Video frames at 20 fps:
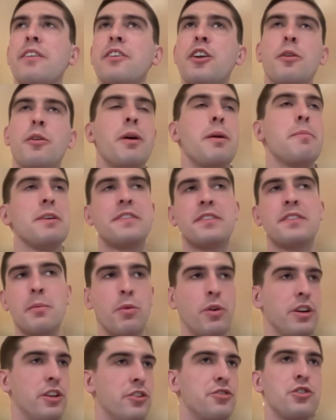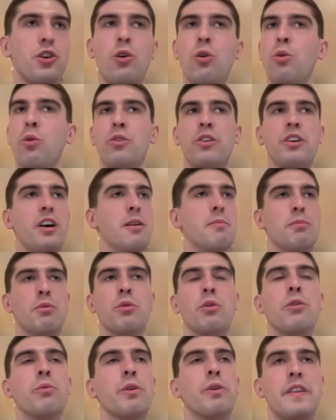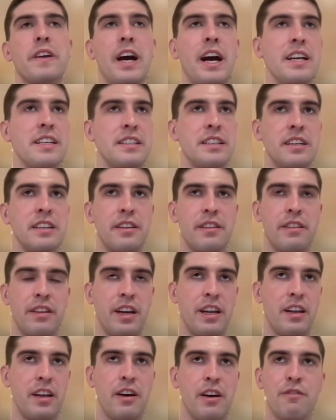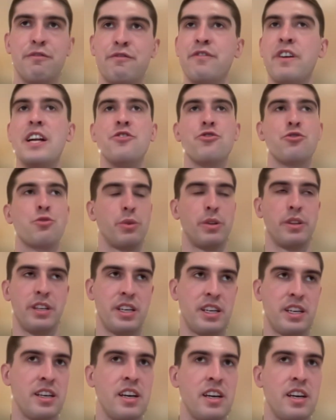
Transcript: maybe someone is totally on board with the idea that eventually